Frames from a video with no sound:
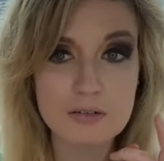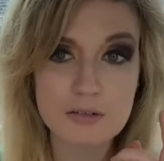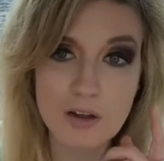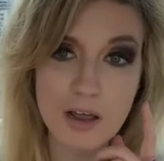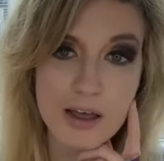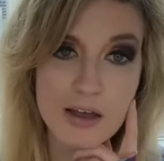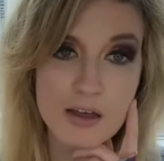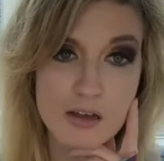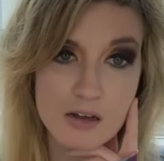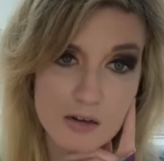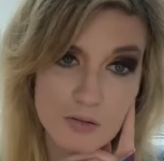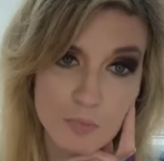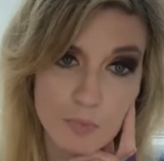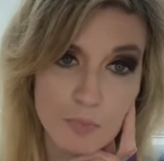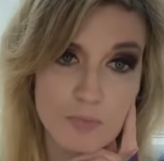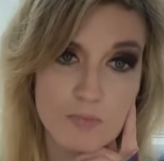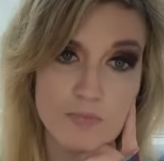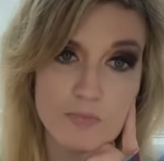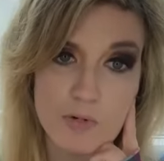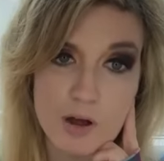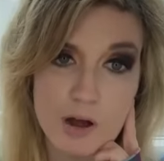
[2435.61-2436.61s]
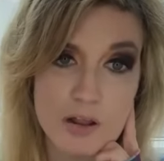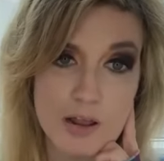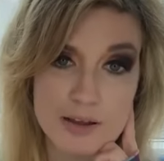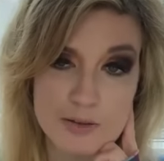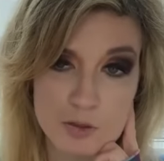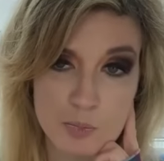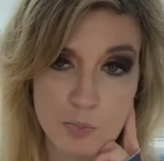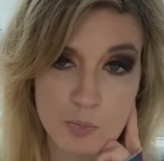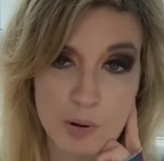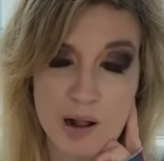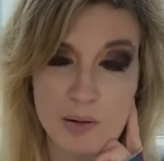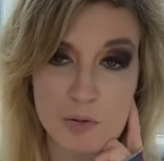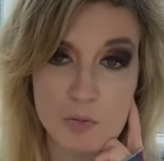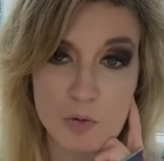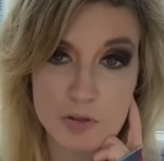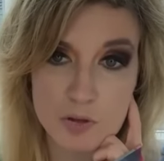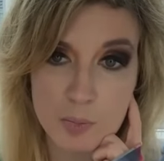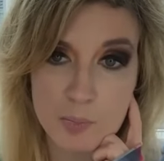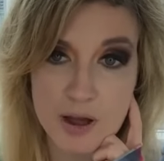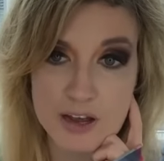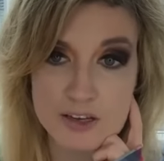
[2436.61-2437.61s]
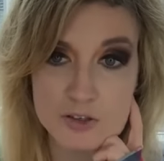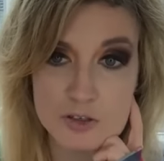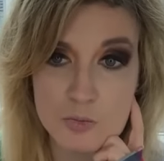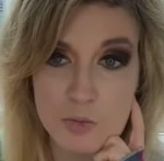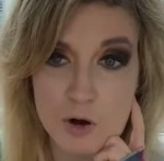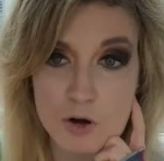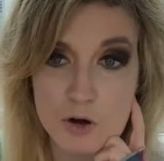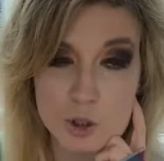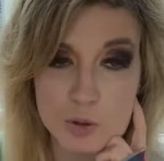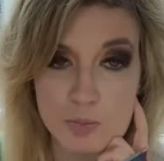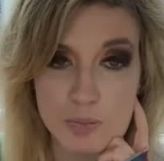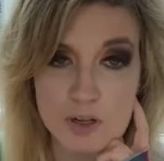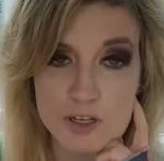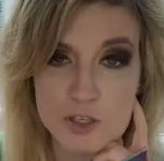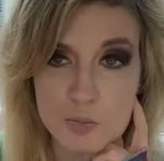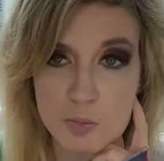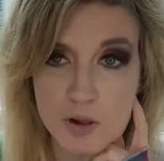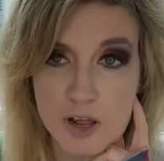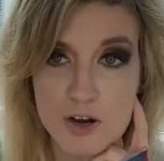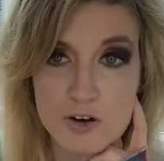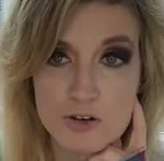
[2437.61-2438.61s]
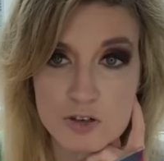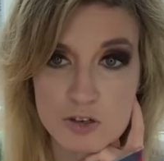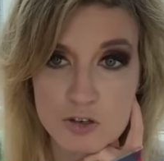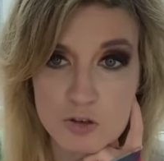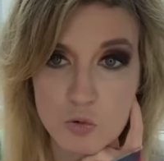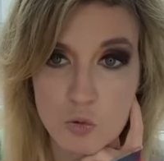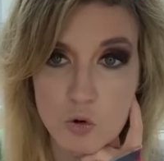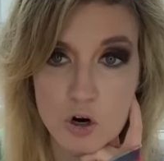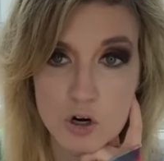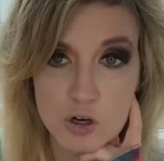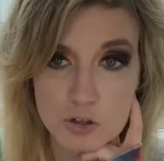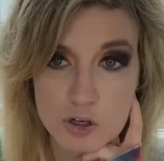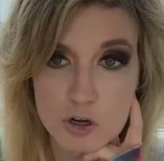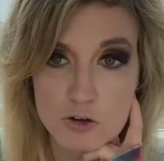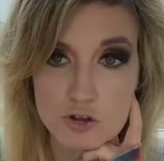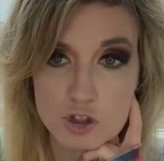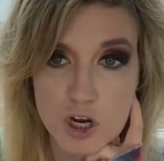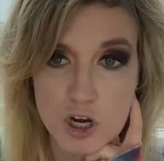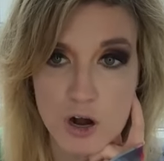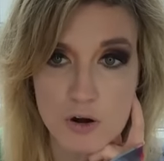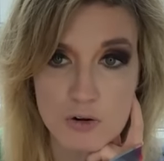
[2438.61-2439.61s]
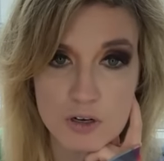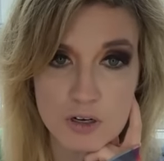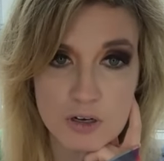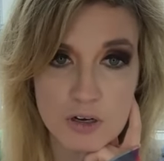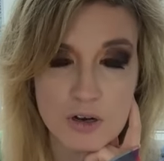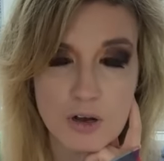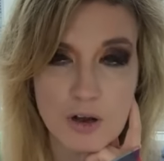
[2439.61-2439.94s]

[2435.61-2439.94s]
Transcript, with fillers: Like, like probably one of the best Emoji Blitz players in the world, no joke.